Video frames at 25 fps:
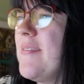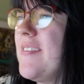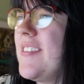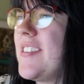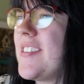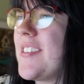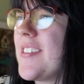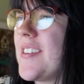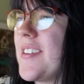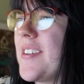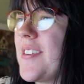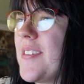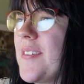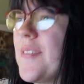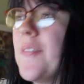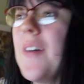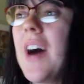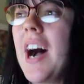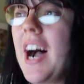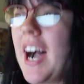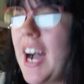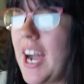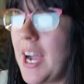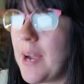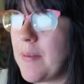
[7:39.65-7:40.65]
so you know
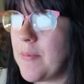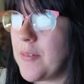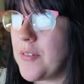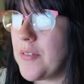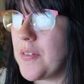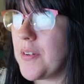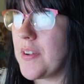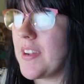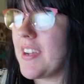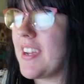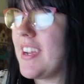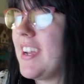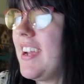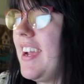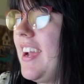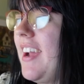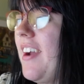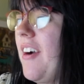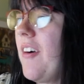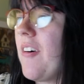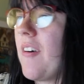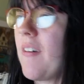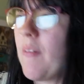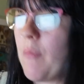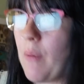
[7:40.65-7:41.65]
what I'm doing
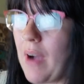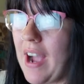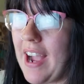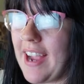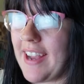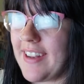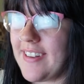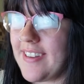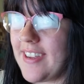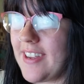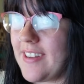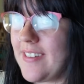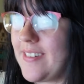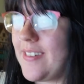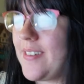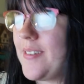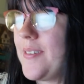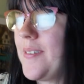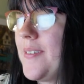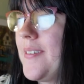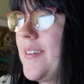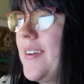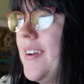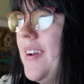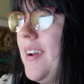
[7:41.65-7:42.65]
or what I intend
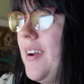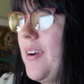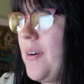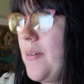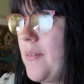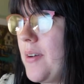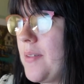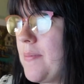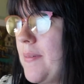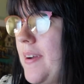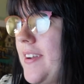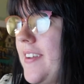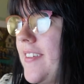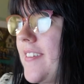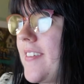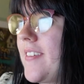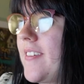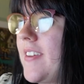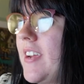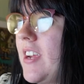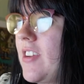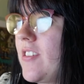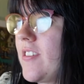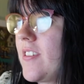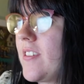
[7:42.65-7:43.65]
to do with my
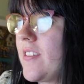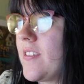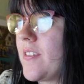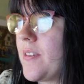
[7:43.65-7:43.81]
dissertation.